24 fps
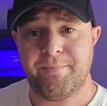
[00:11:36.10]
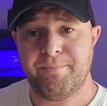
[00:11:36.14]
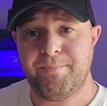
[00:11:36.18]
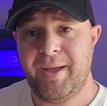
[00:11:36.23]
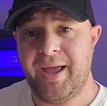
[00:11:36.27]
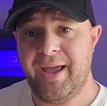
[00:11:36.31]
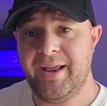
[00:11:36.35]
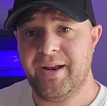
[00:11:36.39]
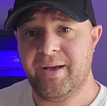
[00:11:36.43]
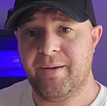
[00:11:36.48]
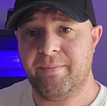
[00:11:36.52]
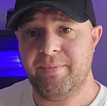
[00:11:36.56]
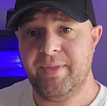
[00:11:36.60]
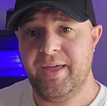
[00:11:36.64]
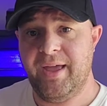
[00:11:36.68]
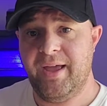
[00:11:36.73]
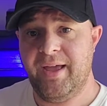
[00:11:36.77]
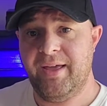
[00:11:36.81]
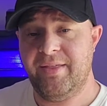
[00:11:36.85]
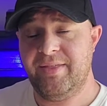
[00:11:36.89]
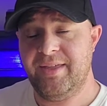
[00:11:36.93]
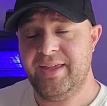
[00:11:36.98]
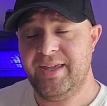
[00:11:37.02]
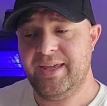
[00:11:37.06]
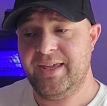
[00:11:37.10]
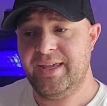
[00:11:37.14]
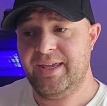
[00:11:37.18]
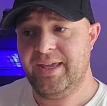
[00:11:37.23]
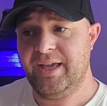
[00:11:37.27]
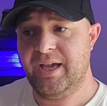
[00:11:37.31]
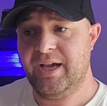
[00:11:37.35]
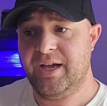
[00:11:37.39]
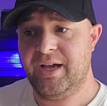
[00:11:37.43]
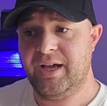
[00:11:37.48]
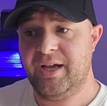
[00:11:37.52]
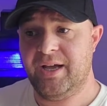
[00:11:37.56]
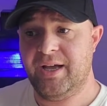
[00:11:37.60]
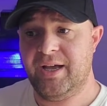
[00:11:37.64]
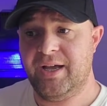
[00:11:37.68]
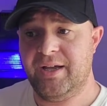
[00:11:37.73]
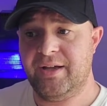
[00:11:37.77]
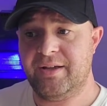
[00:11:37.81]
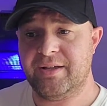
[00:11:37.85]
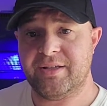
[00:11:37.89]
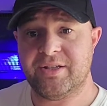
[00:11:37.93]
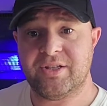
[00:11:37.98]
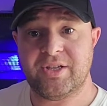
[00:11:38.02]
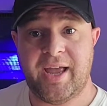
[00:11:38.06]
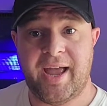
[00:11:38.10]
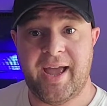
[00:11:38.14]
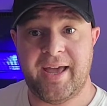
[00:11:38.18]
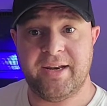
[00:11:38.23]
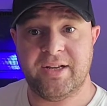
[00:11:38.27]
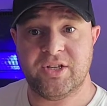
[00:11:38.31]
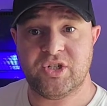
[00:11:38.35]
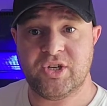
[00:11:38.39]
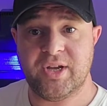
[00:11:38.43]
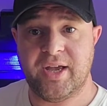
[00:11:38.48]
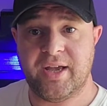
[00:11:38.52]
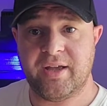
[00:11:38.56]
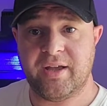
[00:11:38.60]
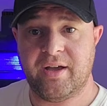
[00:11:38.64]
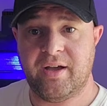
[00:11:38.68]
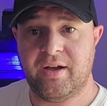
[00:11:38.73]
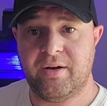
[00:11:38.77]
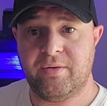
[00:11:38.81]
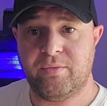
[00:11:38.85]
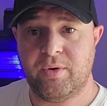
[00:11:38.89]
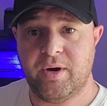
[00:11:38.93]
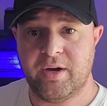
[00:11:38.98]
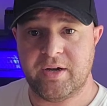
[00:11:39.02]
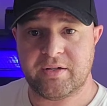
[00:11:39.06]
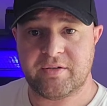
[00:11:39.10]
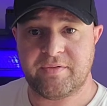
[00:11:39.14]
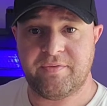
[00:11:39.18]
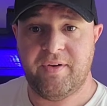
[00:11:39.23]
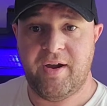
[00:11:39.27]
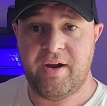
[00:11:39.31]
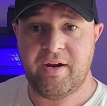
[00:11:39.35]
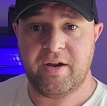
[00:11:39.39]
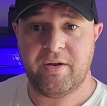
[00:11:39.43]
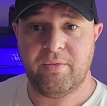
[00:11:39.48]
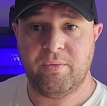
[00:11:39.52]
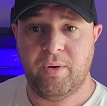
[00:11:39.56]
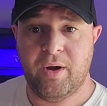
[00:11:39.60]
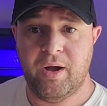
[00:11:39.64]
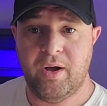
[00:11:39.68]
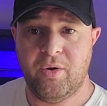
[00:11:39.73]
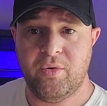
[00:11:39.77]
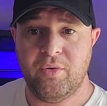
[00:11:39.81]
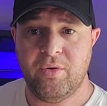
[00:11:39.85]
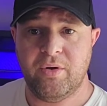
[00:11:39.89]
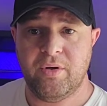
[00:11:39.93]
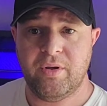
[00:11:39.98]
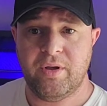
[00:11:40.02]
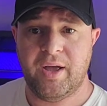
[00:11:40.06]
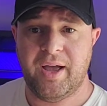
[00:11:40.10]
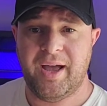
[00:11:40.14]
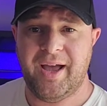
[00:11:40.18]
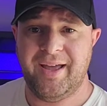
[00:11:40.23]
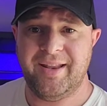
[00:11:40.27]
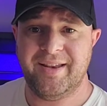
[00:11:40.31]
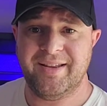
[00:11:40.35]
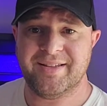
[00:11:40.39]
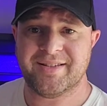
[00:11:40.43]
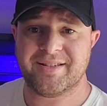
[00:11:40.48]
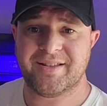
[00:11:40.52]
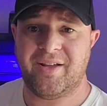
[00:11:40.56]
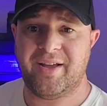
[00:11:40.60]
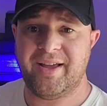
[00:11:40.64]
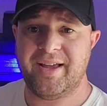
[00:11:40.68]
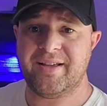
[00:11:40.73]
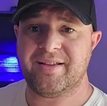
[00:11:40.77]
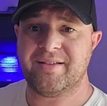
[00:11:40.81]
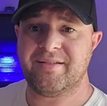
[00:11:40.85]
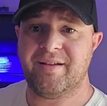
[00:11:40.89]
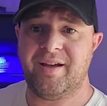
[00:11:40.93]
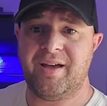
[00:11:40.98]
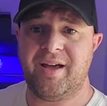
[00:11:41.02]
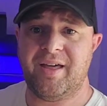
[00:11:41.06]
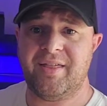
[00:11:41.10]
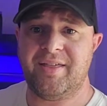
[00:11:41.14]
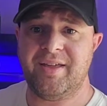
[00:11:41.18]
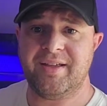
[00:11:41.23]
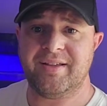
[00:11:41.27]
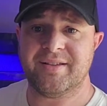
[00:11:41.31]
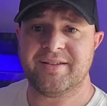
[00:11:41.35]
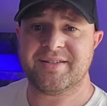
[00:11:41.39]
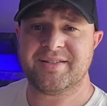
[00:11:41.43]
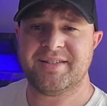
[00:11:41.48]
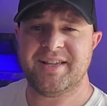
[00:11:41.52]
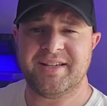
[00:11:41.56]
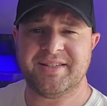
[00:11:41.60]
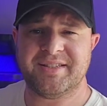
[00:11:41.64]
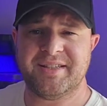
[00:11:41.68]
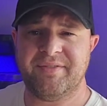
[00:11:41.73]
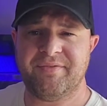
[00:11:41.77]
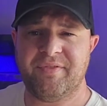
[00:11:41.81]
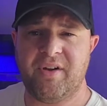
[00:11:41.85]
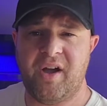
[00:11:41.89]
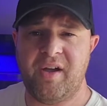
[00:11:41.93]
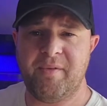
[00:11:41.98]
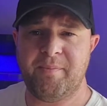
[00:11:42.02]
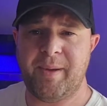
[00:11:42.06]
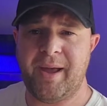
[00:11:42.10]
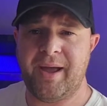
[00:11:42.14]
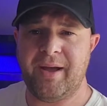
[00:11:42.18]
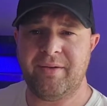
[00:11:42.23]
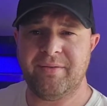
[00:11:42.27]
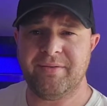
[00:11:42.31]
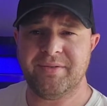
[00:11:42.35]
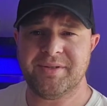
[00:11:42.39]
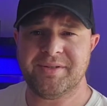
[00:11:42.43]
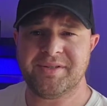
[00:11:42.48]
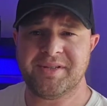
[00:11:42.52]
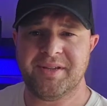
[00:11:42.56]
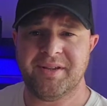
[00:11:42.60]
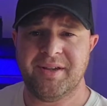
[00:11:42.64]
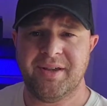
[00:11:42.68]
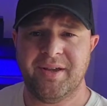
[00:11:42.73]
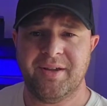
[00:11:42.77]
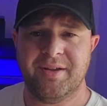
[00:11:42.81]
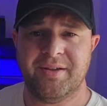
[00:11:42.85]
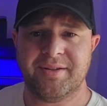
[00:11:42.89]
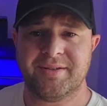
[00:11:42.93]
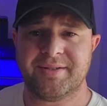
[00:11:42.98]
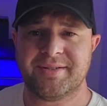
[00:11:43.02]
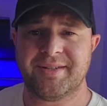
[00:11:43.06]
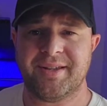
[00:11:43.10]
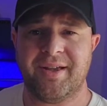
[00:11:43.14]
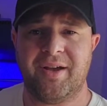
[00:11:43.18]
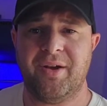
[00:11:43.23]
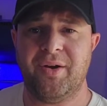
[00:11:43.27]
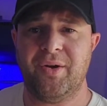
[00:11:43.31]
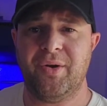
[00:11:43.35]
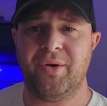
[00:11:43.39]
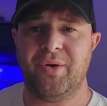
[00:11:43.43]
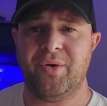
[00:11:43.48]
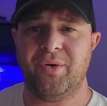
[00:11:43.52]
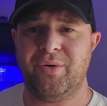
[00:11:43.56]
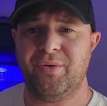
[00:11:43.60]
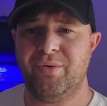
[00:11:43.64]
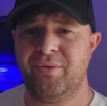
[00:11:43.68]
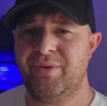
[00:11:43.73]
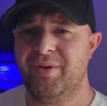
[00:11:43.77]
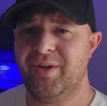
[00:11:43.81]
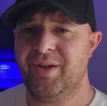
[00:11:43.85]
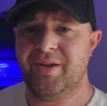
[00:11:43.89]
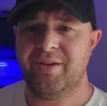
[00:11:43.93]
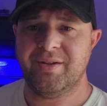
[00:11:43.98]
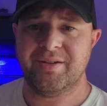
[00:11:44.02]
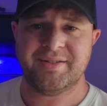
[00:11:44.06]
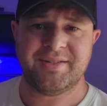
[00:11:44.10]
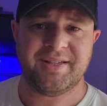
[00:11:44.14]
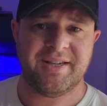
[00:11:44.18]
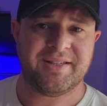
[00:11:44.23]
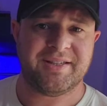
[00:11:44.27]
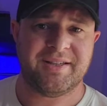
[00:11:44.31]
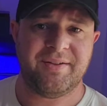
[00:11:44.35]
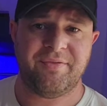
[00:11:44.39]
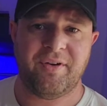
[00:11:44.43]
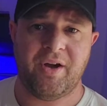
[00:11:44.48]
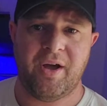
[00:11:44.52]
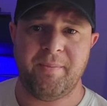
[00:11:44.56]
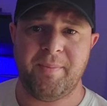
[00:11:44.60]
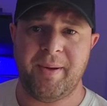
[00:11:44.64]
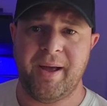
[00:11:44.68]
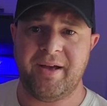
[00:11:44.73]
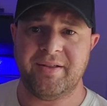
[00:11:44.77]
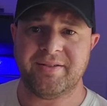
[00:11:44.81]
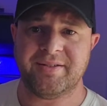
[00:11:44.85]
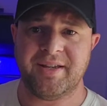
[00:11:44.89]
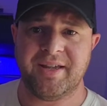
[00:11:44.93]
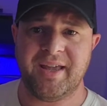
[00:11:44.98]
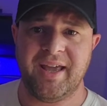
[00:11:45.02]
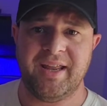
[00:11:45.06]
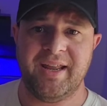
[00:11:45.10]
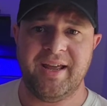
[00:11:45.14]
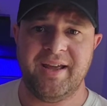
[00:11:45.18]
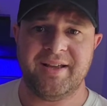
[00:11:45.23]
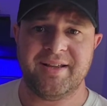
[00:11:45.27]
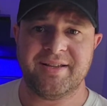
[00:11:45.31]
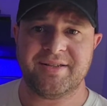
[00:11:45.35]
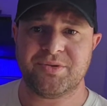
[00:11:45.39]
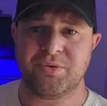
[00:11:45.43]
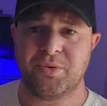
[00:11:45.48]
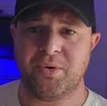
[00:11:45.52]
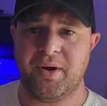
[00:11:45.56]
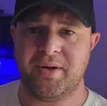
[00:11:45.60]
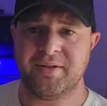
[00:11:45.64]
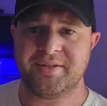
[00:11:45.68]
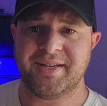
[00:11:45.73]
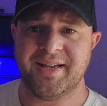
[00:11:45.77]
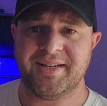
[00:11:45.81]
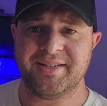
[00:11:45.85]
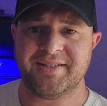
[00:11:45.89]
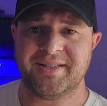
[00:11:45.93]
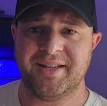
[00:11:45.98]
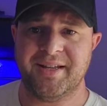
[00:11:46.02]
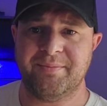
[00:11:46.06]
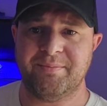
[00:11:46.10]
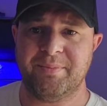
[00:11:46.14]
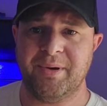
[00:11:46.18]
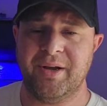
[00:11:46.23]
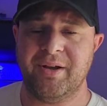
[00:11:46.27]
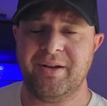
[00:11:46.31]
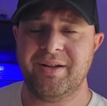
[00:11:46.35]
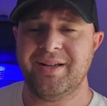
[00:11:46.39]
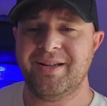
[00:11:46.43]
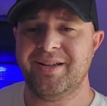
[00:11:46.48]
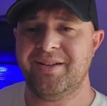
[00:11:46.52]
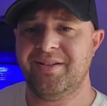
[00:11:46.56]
pen up there, the uh, Checker works very well, and it's like I think 65 pounds. So 65 pounds, I get it. It's auto tested, but